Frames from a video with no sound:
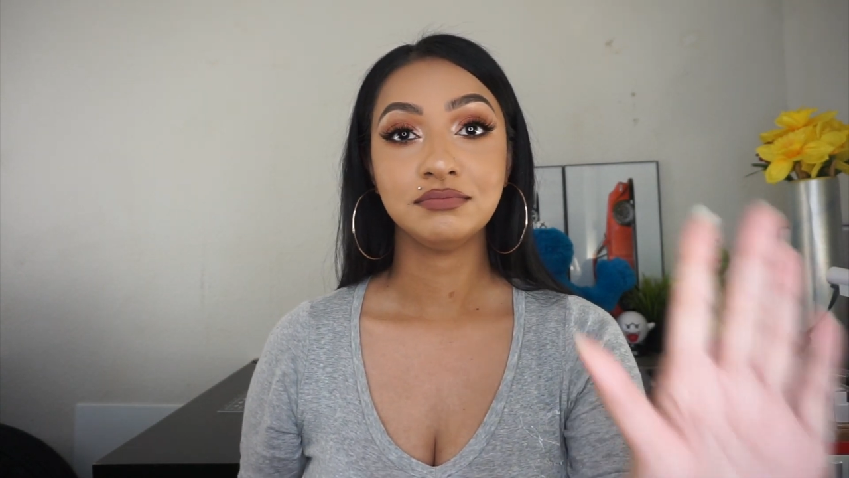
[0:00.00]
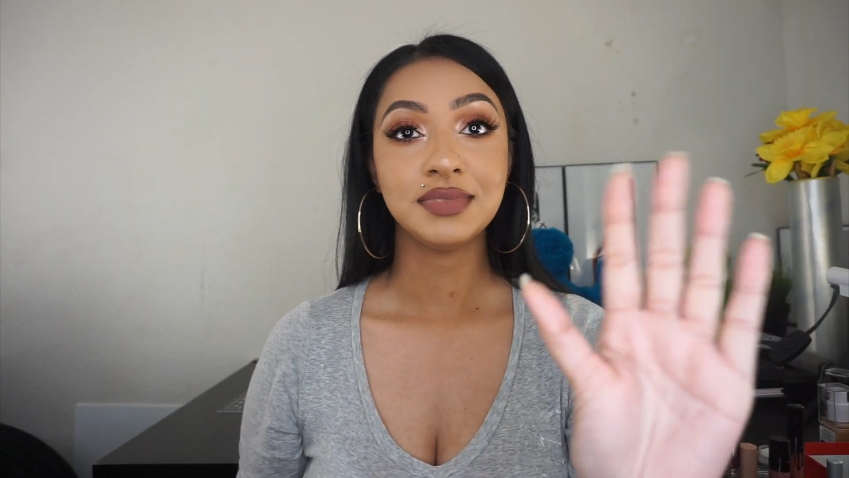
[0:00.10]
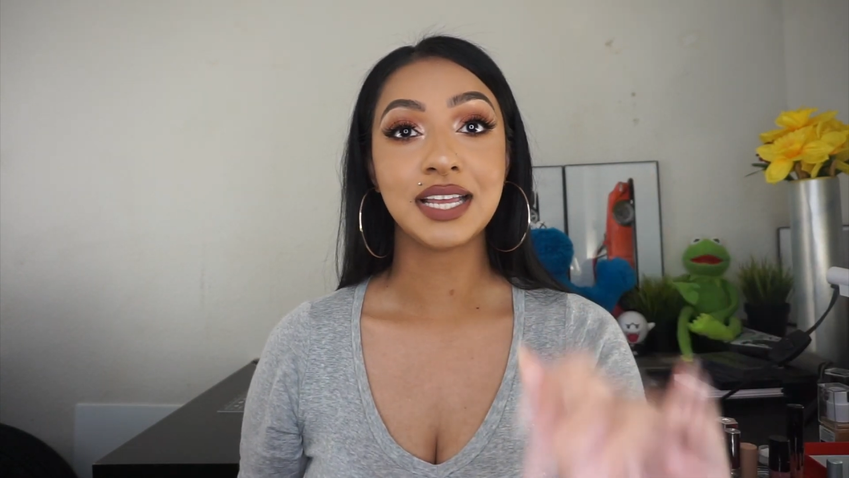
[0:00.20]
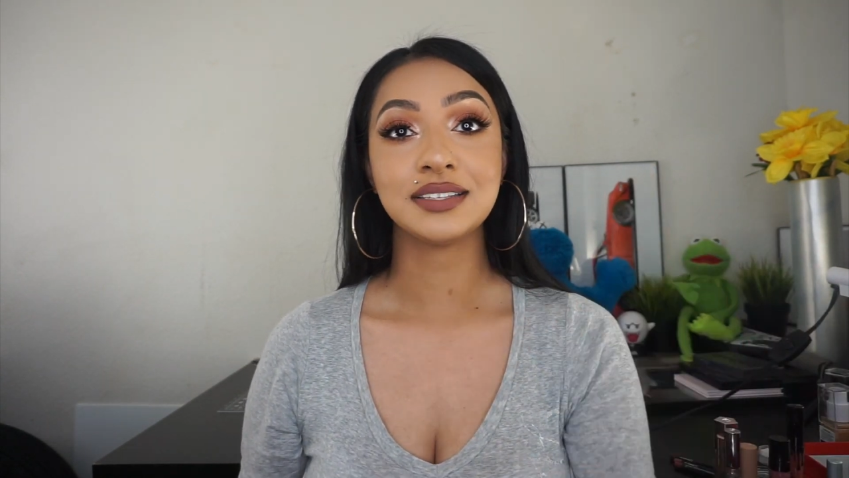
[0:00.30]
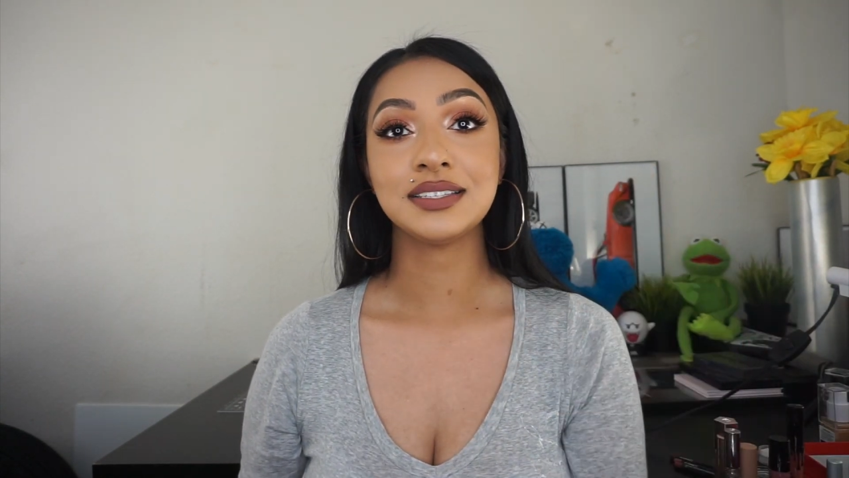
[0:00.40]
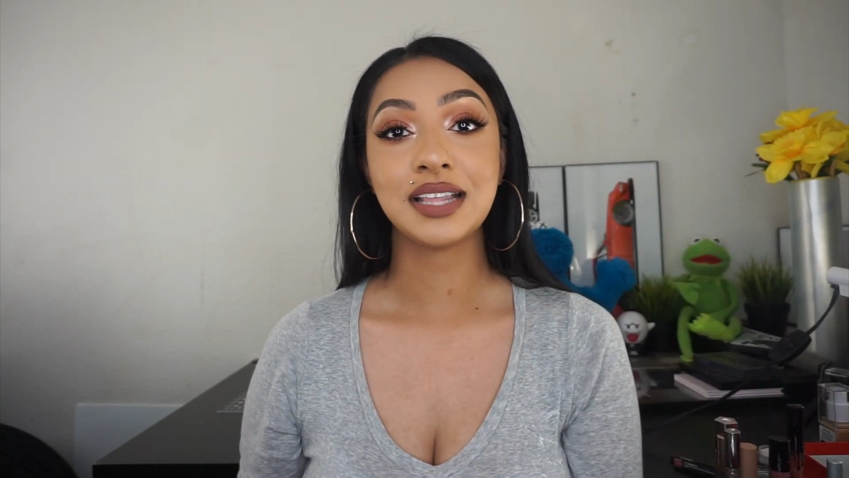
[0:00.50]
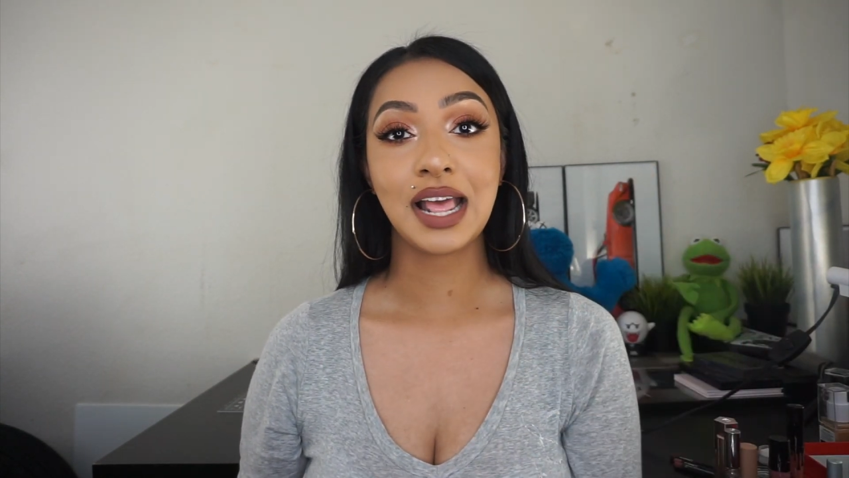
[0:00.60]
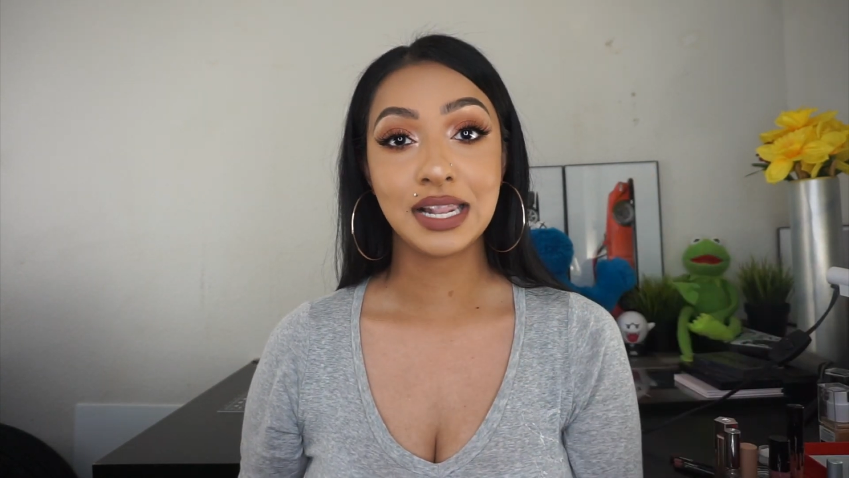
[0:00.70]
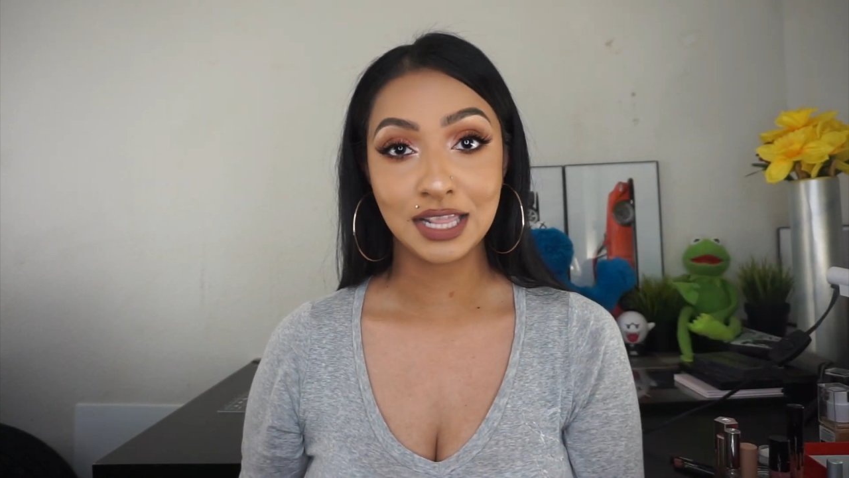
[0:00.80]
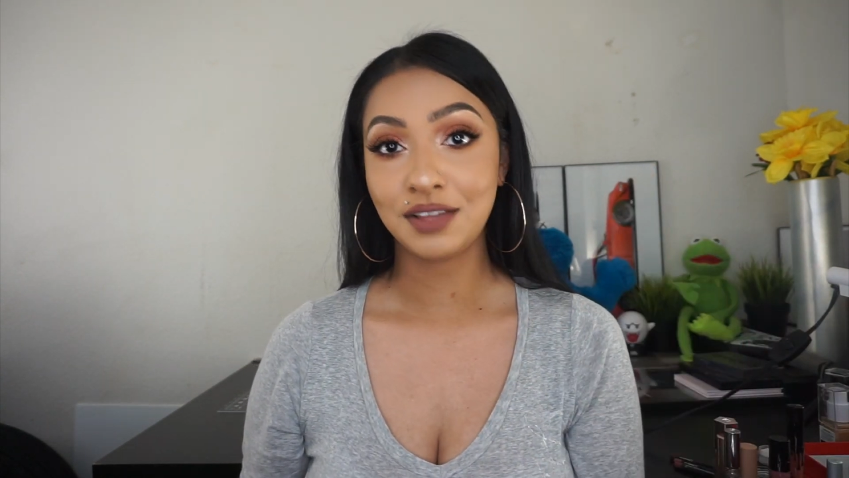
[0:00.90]
yes,
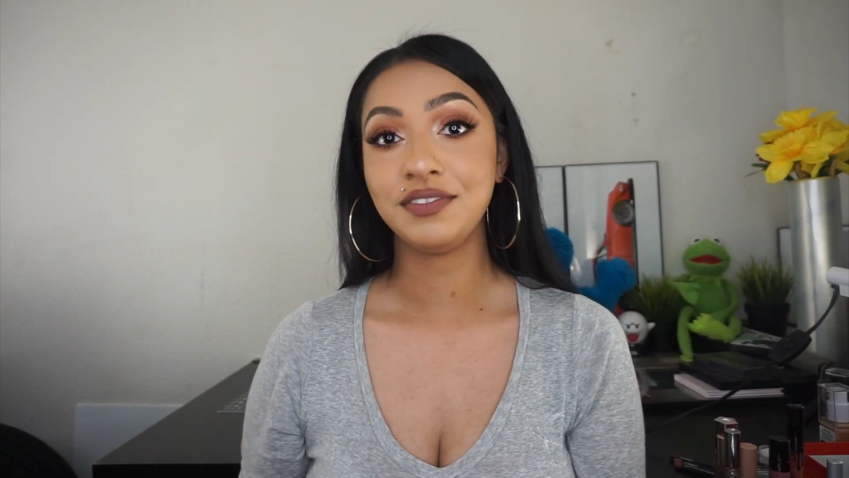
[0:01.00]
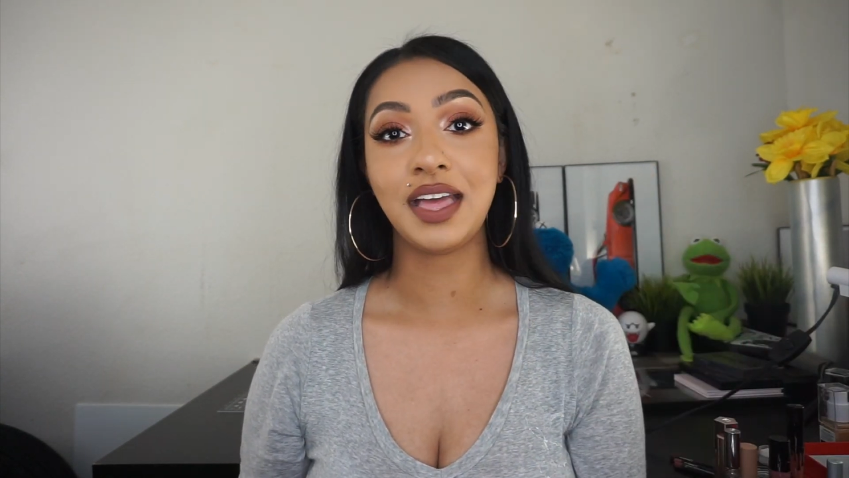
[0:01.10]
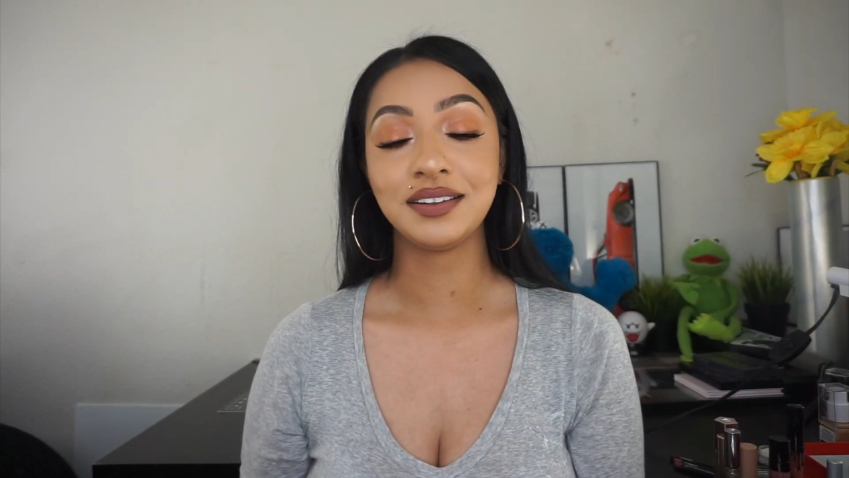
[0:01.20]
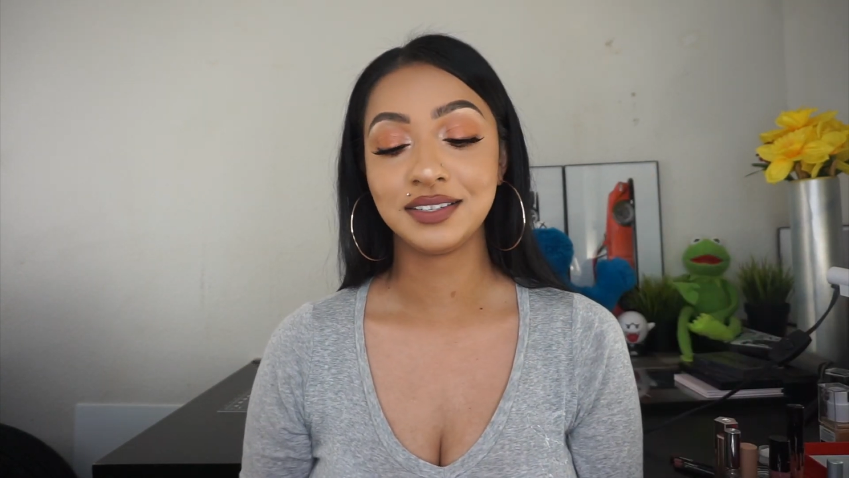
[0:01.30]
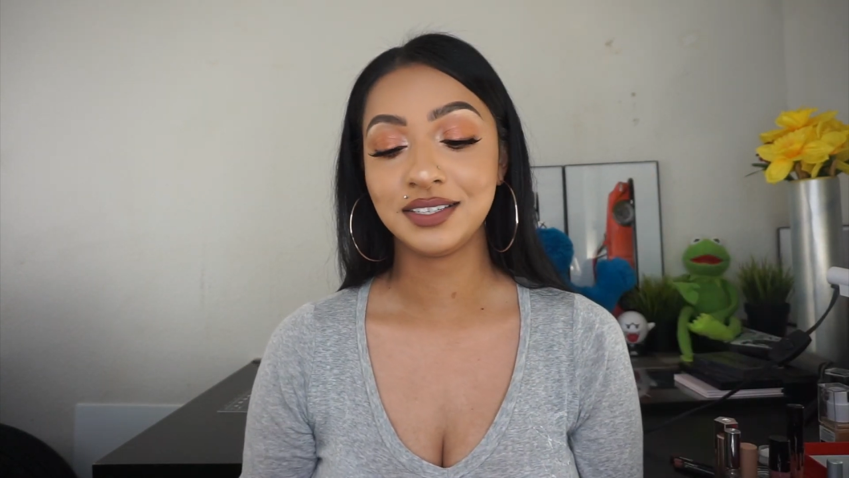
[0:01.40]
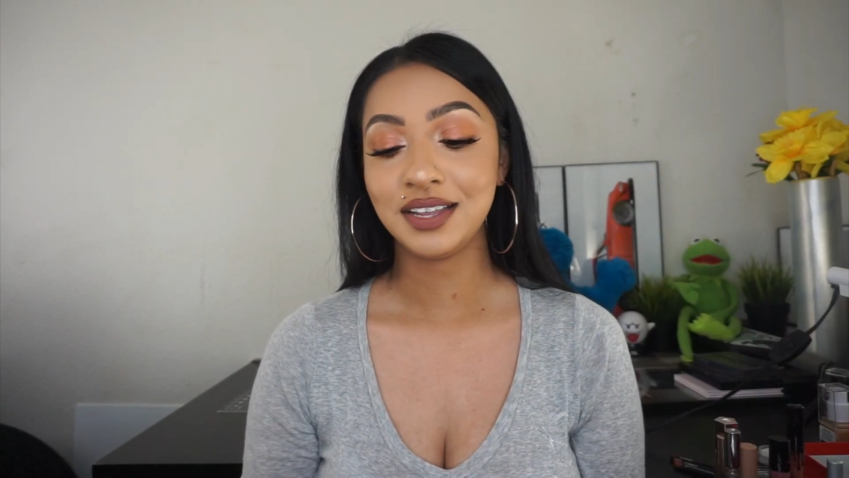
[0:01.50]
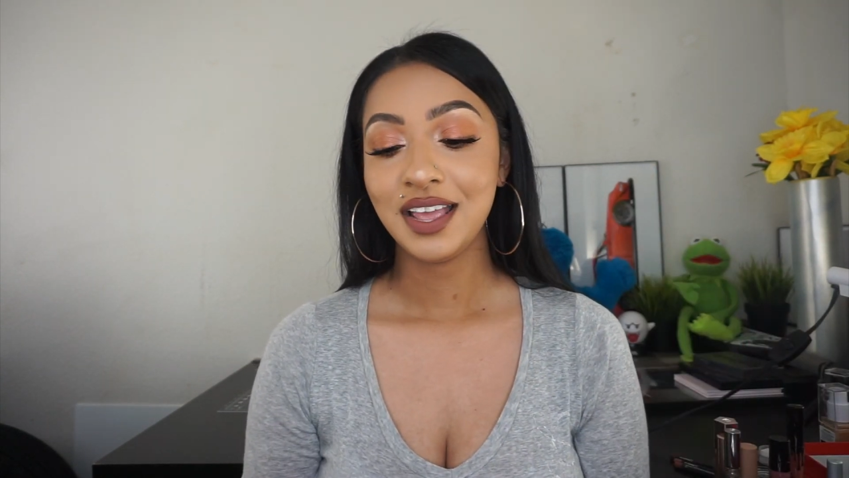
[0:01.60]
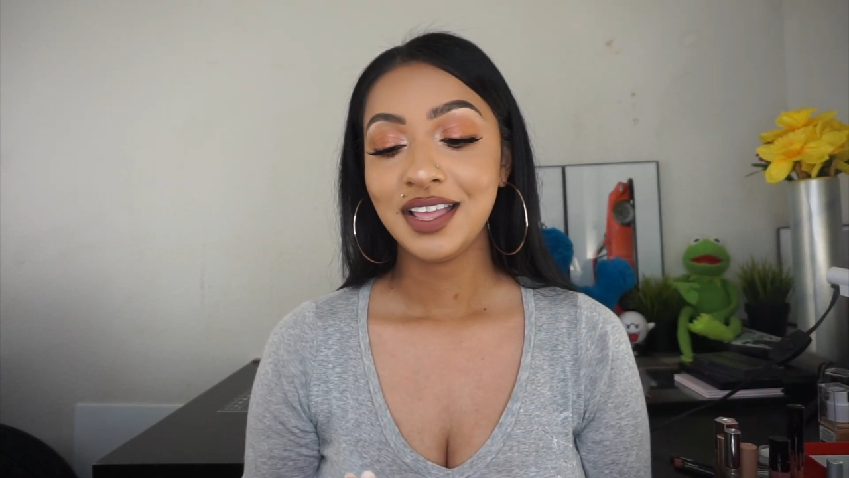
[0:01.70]
love that.